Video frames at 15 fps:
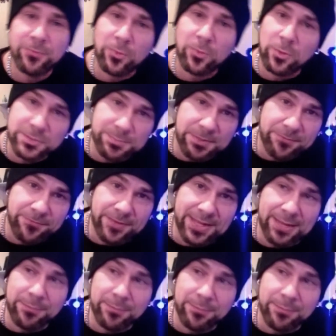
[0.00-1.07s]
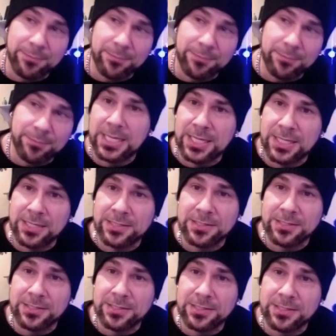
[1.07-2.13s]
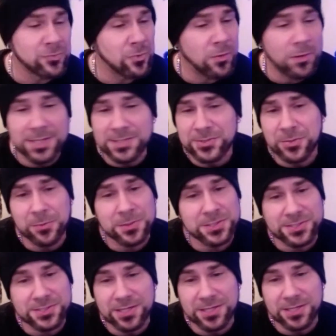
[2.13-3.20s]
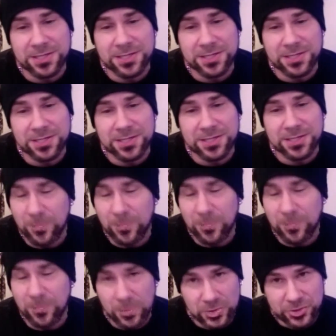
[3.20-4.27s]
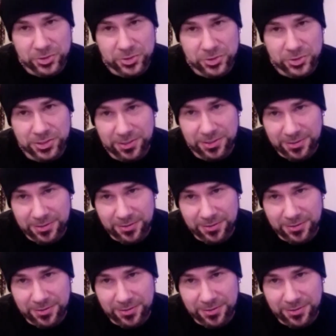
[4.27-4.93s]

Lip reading: And, of course, my family, and drawing is always, unfortunately, the